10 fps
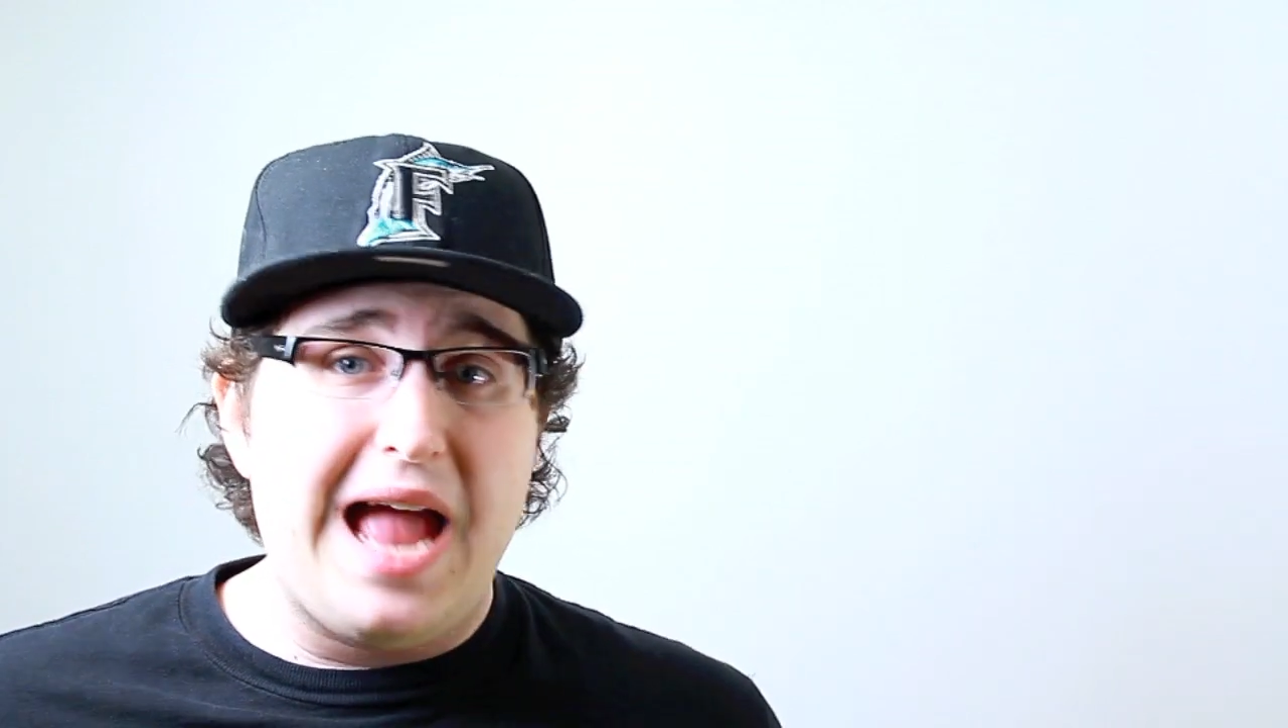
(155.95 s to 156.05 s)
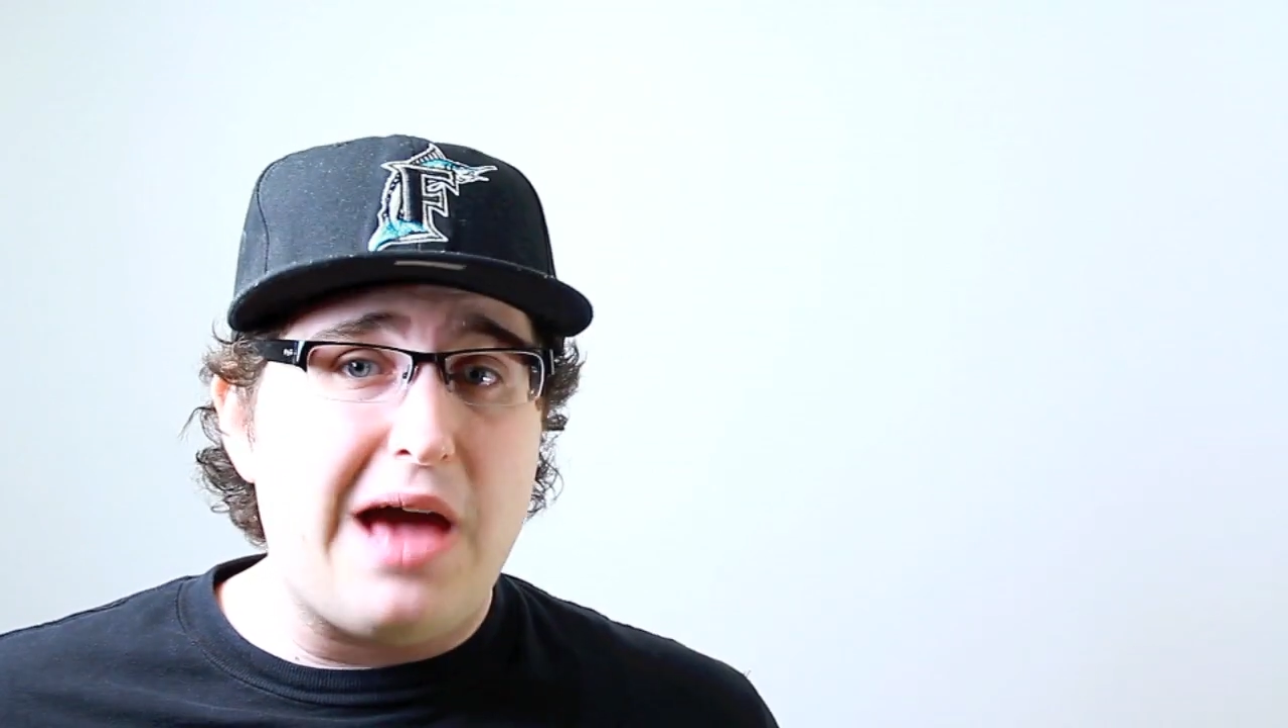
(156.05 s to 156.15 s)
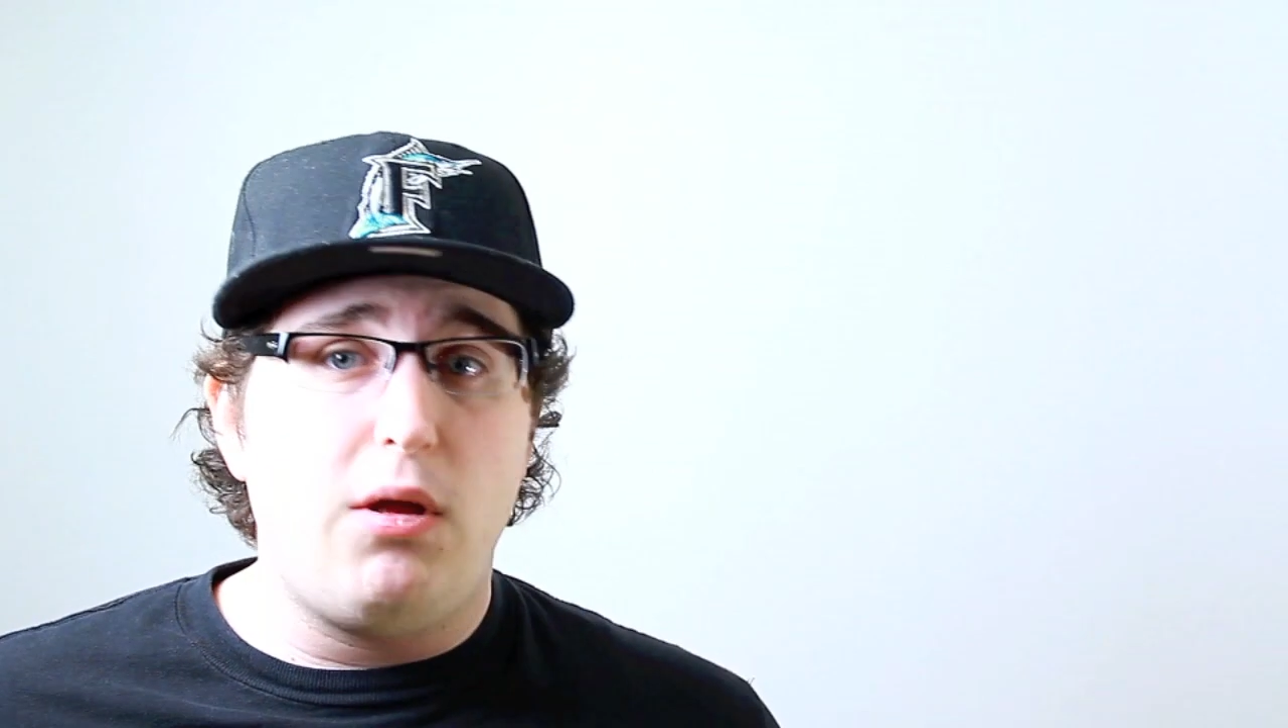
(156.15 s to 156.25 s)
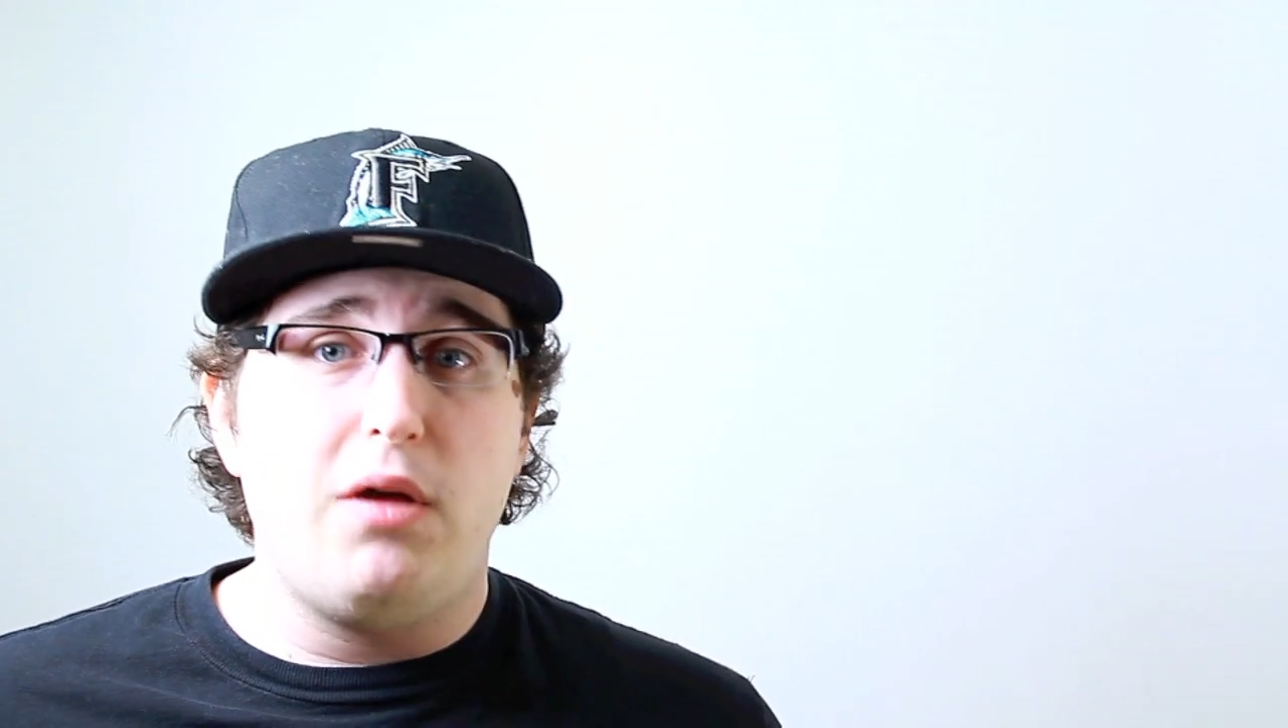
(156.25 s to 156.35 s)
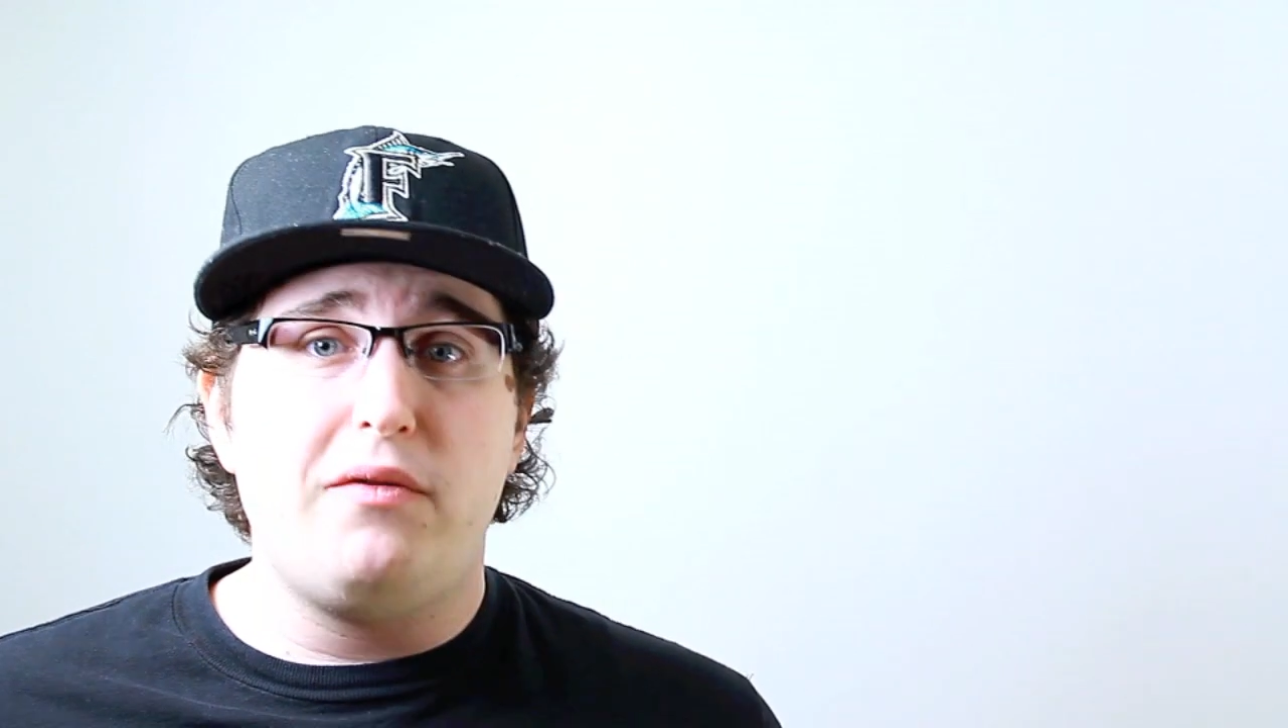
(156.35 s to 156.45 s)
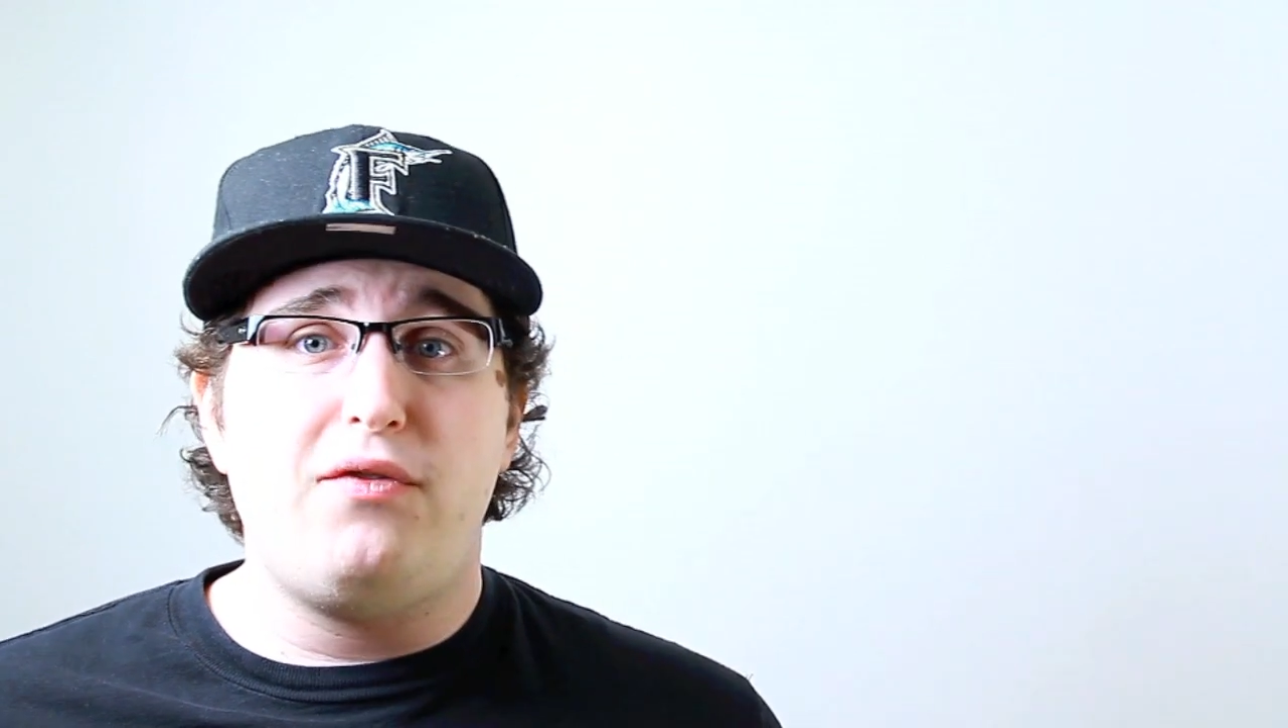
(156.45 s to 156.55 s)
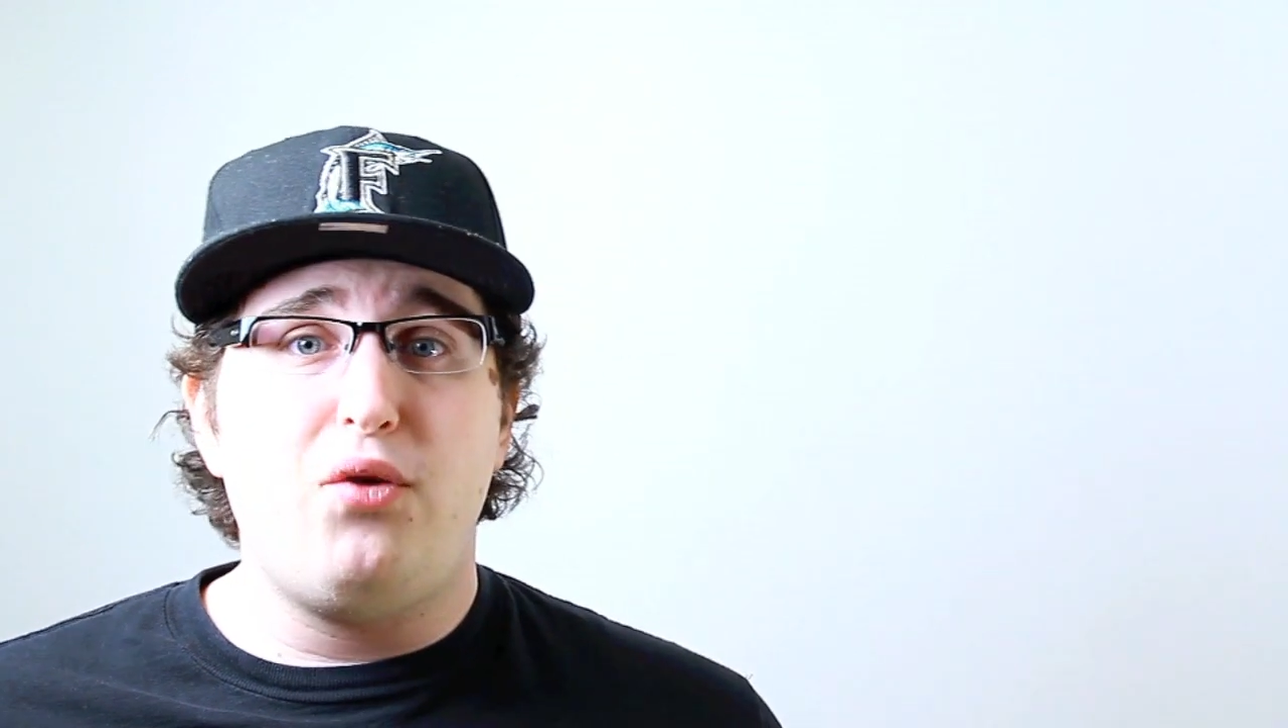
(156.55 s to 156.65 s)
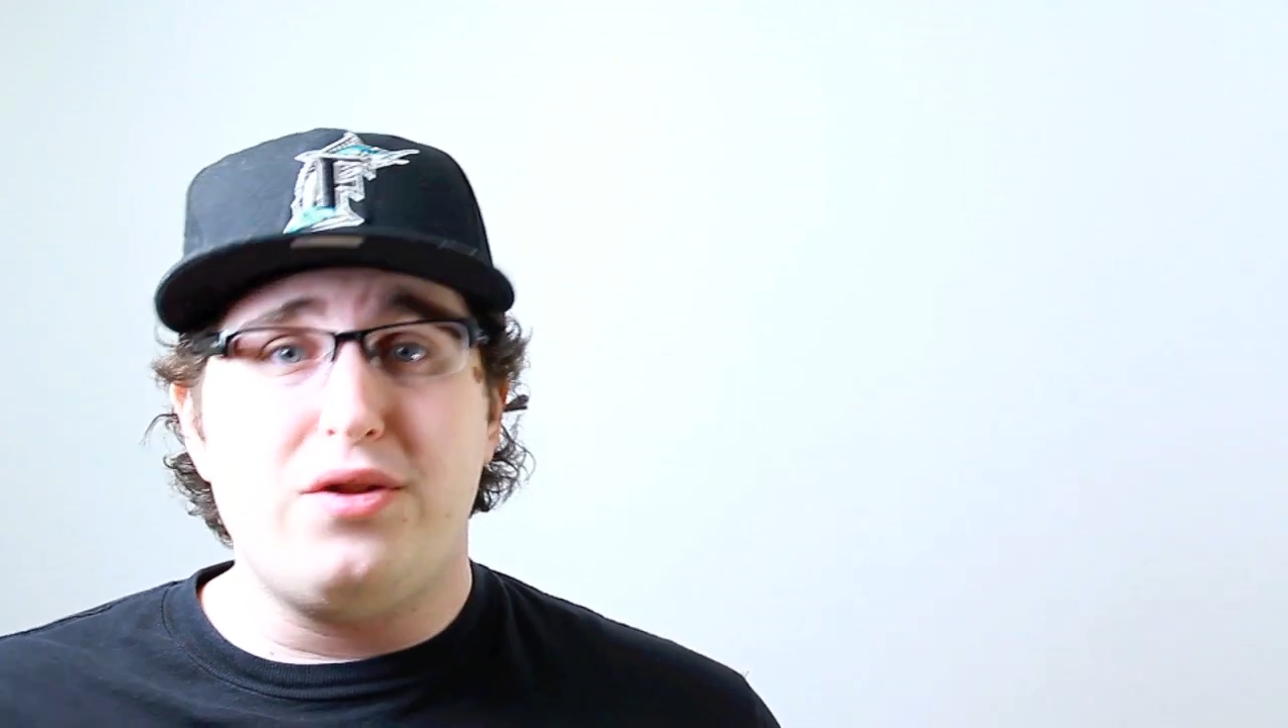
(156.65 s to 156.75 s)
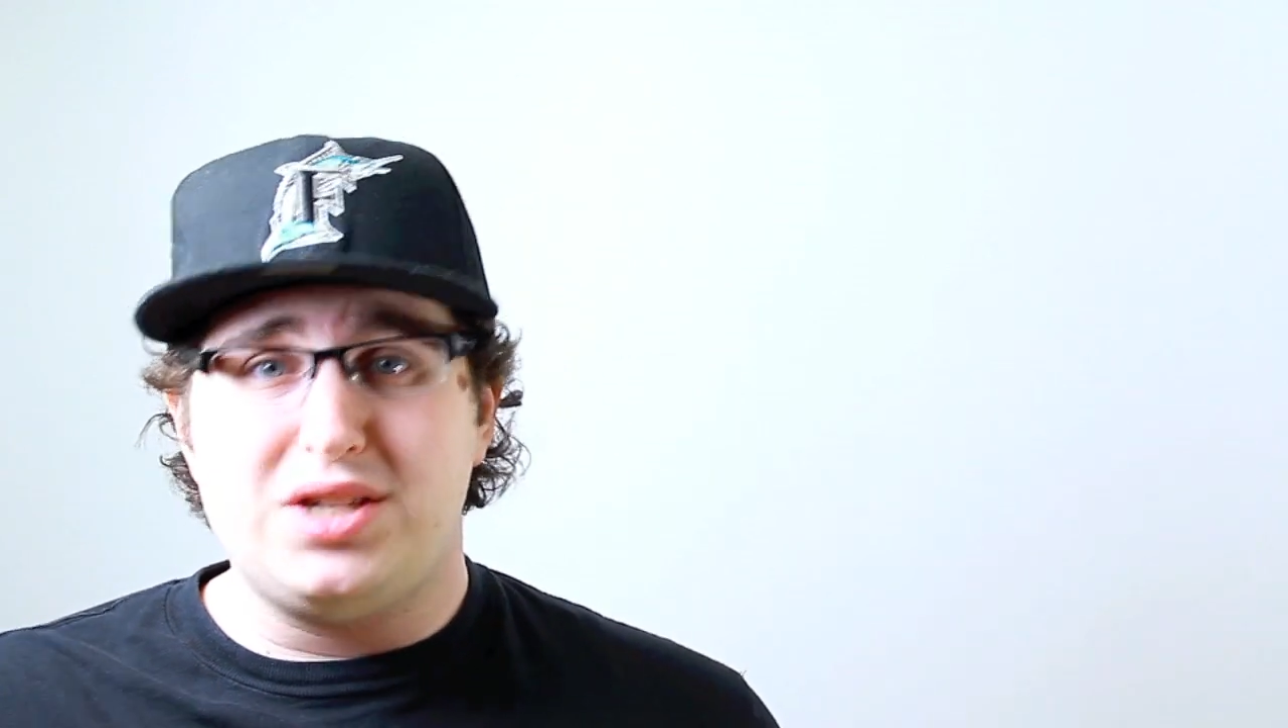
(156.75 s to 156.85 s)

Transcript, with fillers: out all over the floor.